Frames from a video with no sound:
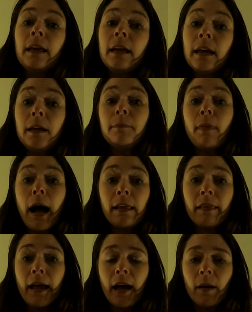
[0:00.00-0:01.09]
In my
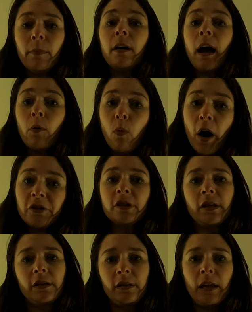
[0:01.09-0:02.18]
lab at
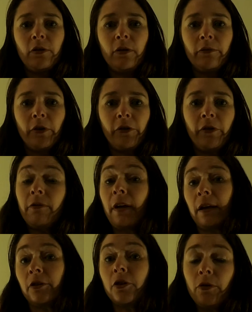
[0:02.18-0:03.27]
Washington State University,
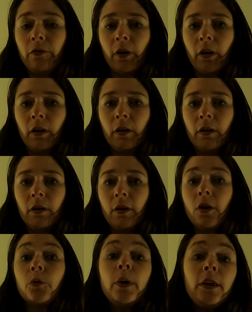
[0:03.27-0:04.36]
Vancouver,
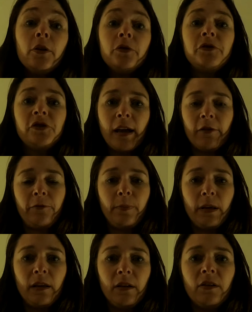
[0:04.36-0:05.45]
we use
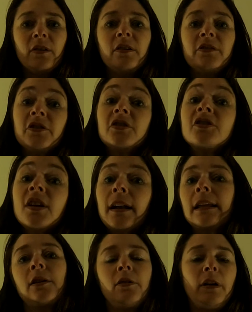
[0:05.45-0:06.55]
GFP to study
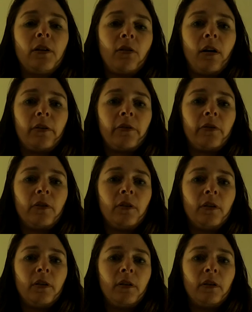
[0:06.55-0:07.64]
hearing loss.
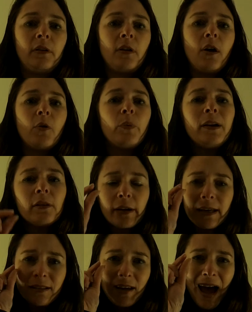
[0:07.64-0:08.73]
We look
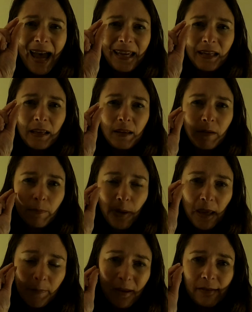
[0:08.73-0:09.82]
at tiny
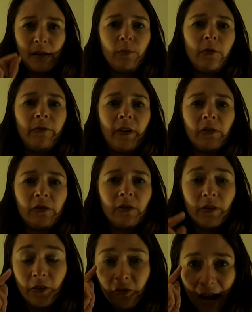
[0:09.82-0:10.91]
baby zebrafish,
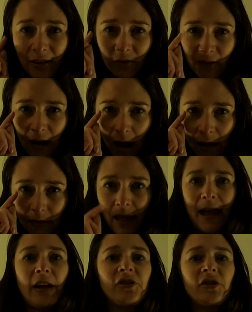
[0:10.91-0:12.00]
the size of an
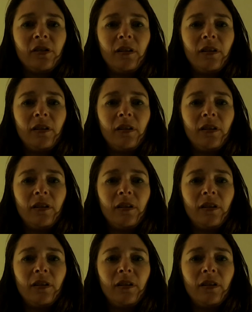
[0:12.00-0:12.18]
eyelash,